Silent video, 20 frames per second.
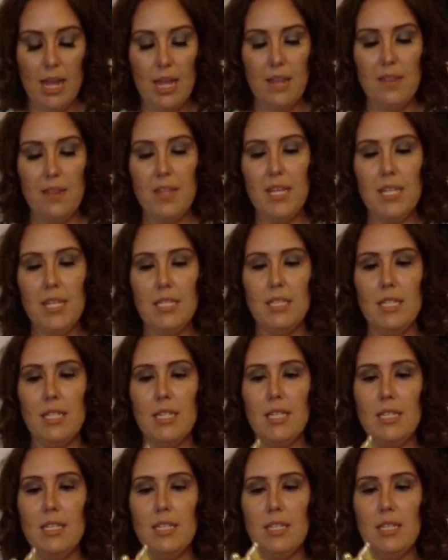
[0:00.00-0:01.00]
And this
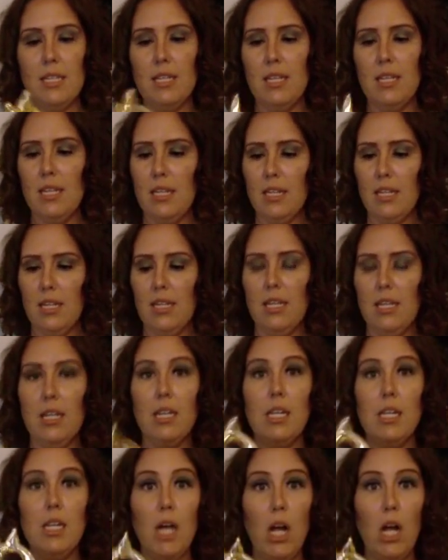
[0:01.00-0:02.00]
is the
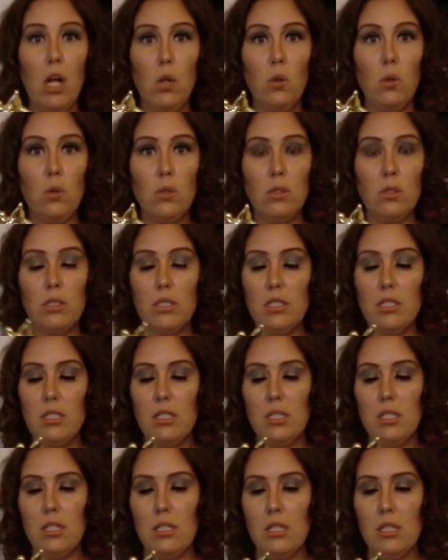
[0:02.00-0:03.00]
gold
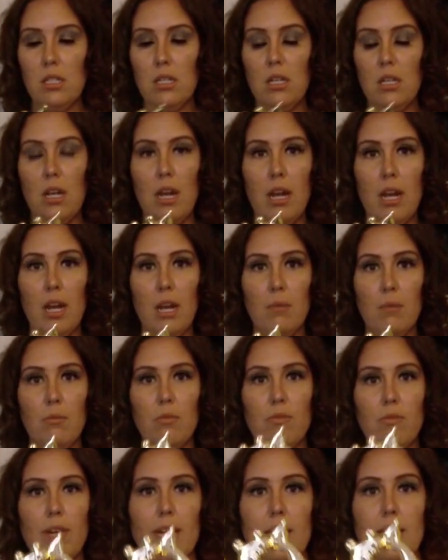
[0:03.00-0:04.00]

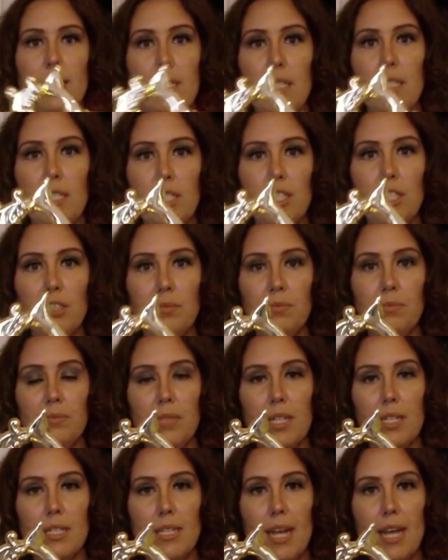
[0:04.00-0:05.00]
reindeer,
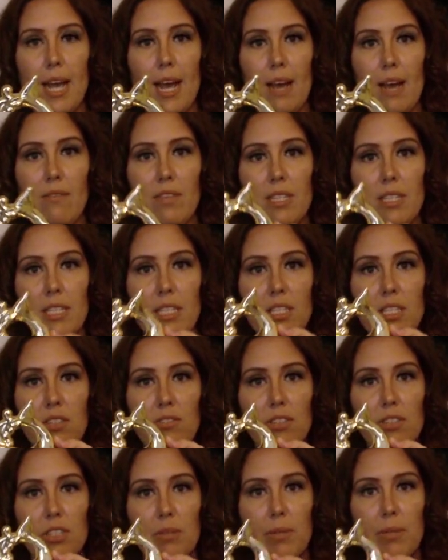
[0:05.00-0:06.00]
because I have the
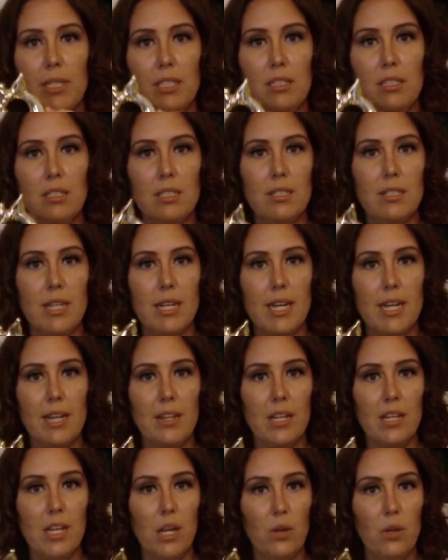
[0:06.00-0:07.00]
silver one, so I
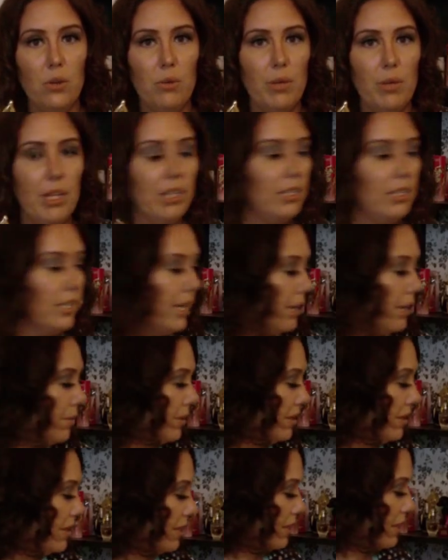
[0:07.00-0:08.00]
got the gold one to go
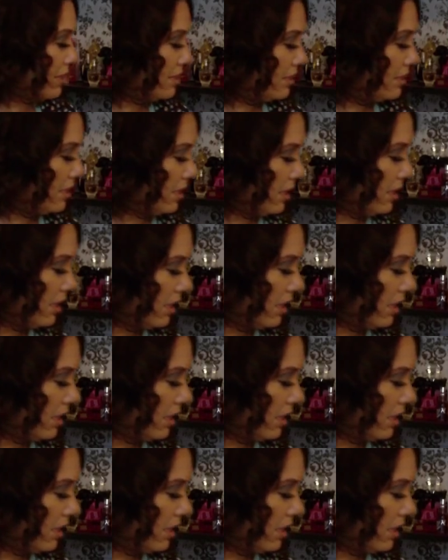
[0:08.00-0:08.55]
with it.